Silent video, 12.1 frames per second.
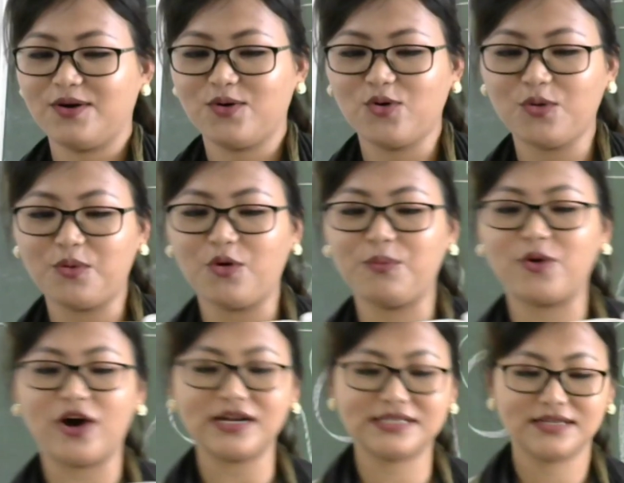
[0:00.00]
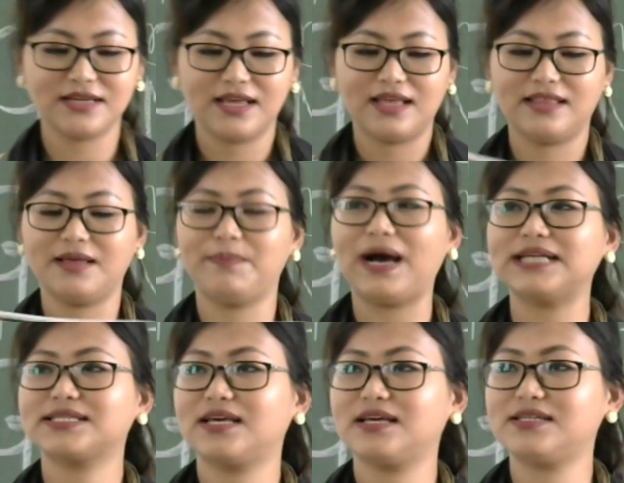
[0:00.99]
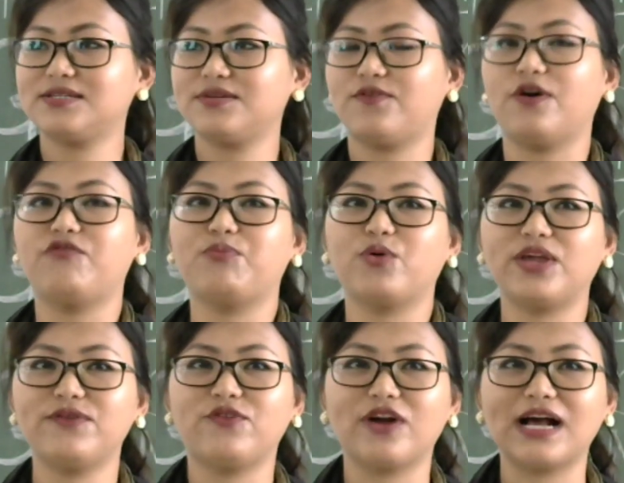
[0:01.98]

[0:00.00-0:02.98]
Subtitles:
Who brought the basket of puri for